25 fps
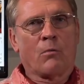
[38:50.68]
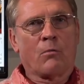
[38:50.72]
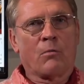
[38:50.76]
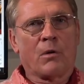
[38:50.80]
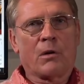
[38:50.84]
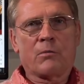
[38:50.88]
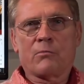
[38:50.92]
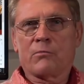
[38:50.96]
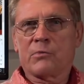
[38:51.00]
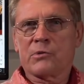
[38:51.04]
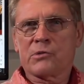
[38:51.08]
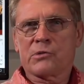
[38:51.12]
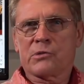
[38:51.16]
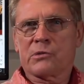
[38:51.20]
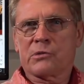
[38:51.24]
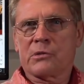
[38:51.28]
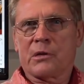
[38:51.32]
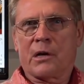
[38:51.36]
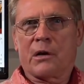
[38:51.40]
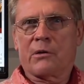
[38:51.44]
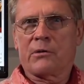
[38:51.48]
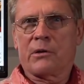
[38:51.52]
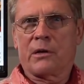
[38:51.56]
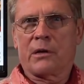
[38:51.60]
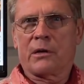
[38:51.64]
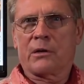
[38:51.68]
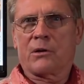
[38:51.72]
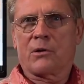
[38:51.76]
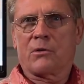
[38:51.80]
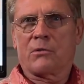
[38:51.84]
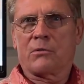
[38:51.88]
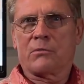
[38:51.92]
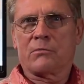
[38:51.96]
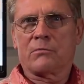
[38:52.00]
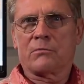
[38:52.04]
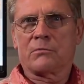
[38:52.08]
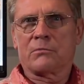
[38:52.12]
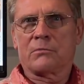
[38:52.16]
What was? How did it
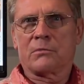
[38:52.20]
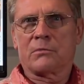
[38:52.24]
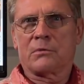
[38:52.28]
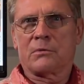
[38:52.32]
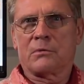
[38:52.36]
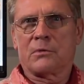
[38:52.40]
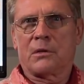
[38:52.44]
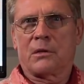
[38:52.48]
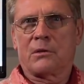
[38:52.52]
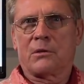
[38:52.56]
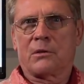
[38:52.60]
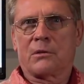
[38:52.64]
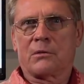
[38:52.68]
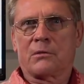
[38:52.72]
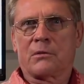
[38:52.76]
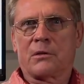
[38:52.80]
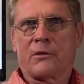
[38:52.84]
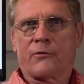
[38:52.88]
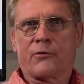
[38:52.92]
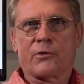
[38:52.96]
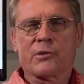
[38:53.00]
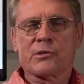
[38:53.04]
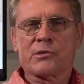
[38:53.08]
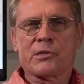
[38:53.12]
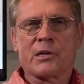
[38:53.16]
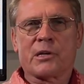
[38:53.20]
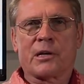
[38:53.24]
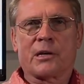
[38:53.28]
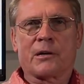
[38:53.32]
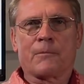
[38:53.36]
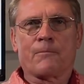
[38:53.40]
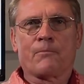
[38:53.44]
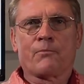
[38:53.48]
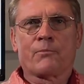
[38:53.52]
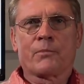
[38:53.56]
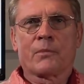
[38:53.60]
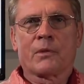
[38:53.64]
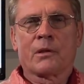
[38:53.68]
go in the difference
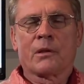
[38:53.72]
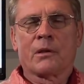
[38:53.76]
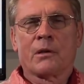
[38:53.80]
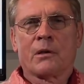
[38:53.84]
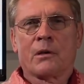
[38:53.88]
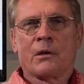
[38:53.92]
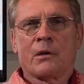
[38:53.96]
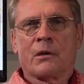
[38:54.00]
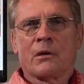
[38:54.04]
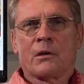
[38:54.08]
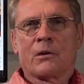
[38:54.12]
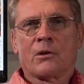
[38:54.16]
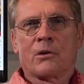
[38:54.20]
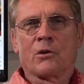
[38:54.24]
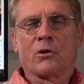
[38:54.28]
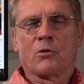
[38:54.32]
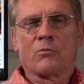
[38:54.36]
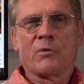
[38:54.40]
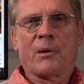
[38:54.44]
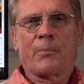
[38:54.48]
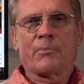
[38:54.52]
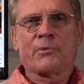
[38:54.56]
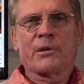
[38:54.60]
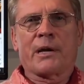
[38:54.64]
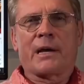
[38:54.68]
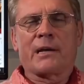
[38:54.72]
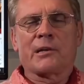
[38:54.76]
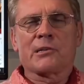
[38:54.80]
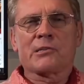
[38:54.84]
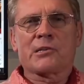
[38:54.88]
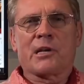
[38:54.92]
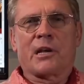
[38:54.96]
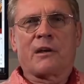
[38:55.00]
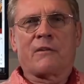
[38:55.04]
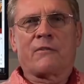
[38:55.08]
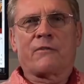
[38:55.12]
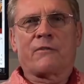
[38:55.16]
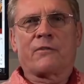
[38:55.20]
there? No, reptiles
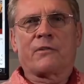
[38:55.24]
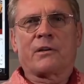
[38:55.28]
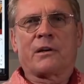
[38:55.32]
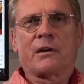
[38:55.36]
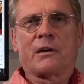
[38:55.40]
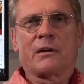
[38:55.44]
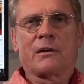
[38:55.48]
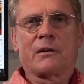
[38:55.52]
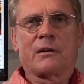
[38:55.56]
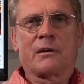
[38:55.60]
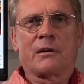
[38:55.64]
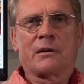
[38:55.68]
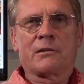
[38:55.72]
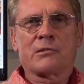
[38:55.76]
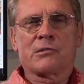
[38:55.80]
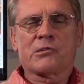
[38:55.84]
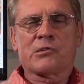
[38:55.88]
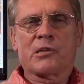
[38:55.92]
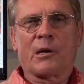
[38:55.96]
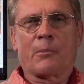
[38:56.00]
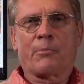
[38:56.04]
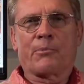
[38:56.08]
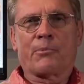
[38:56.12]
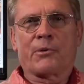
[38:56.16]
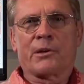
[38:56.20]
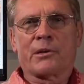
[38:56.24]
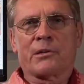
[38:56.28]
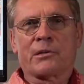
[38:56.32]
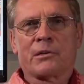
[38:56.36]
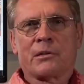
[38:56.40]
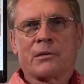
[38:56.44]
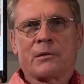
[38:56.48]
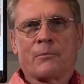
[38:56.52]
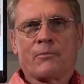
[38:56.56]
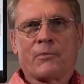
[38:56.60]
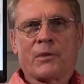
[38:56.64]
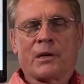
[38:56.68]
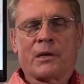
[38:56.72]
have uh, a separate
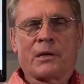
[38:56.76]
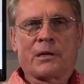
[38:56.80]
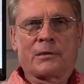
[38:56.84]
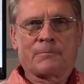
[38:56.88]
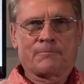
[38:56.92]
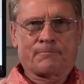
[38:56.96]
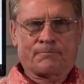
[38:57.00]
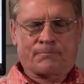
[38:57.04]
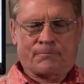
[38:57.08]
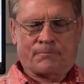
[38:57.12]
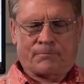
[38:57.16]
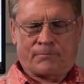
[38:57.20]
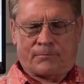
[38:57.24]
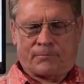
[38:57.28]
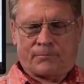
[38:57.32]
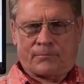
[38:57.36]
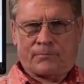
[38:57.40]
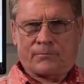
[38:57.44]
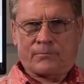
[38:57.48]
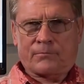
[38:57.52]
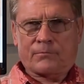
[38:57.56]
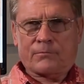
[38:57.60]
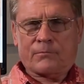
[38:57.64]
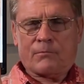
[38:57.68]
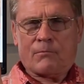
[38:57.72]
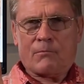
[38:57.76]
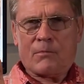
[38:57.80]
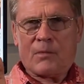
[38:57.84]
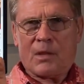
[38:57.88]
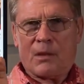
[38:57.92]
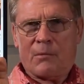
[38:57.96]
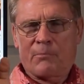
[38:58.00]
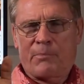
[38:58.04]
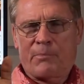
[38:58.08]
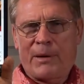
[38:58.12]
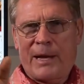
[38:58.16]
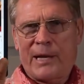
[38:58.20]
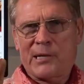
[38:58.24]
uh,
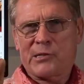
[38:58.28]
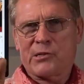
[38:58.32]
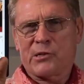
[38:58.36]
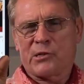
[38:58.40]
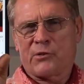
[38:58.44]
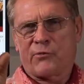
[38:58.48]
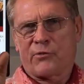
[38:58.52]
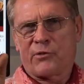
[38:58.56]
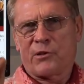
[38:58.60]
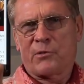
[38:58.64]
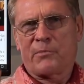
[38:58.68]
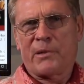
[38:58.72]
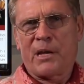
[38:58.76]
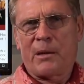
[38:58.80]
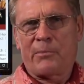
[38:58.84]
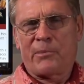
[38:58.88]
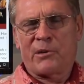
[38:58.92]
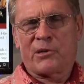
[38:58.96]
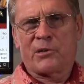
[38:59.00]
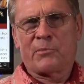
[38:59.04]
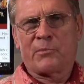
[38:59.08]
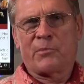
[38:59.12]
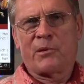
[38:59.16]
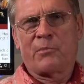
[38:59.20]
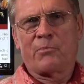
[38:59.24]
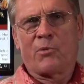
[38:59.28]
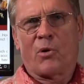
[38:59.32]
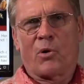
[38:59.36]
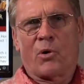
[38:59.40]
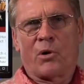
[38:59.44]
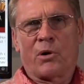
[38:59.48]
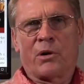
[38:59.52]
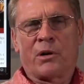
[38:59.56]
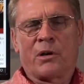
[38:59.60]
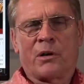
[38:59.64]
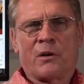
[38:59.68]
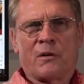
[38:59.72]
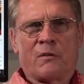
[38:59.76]
passage for the baby to be
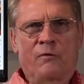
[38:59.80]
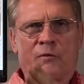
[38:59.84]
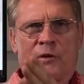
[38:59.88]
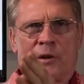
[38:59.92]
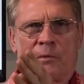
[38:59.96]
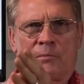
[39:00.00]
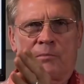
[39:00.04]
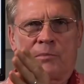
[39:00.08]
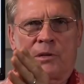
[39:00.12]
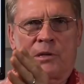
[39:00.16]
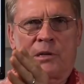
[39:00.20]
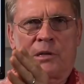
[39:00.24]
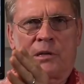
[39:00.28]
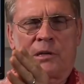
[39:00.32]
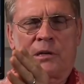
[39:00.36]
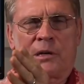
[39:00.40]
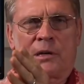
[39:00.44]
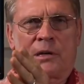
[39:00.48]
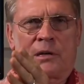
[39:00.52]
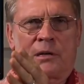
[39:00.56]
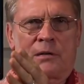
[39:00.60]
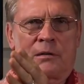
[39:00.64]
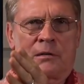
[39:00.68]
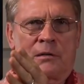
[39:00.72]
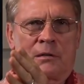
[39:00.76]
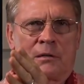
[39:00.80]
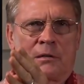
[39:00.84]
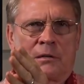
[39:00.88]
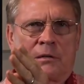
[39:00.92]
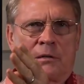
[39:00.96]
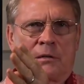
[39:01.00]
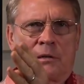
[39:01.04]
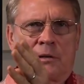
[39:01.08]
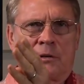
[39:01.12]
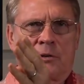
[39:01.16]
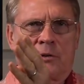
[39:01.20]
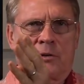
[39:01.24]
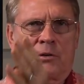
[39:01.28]
born from the uh,
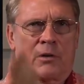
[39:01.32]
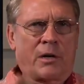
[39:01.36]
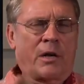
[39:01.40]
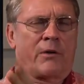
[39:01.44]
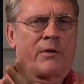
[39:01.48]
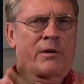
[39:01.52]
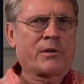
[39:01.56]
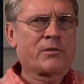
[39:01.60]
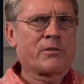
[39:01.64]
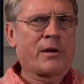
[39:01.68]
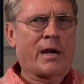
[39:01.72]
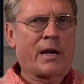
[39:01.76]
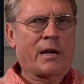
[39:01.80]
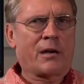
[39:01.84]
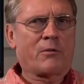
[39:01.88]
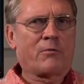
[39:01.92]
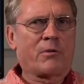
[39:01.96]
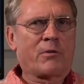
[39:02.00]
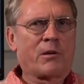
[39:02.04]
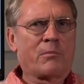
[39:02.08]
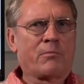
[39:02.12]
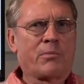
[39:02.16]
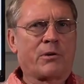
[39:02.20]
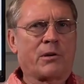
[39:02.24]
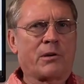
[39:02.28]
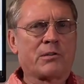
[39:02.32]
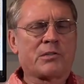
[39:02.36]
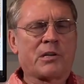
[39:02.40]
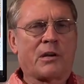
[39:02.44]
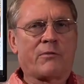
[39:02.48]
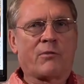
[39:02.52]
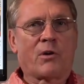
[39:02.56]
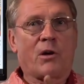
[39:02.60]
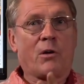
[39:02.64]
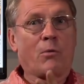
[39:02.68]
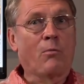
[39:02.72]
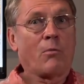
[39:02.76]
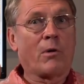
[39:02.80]
uh, urinary tract, where birds
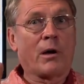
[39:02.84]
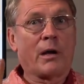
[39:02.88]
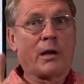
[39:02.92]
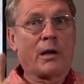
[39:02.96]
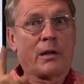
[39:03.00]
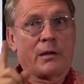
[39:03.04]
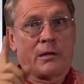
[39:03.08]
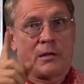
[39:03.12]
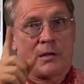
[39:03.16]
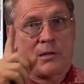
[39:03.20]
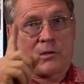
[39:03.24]
have all one.